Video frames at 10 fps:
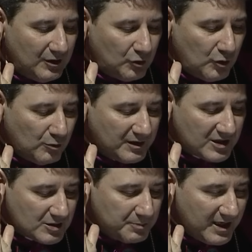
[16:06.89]
toward the
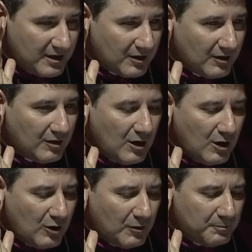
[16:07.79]
speaker,
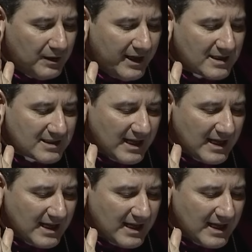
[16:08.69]
or place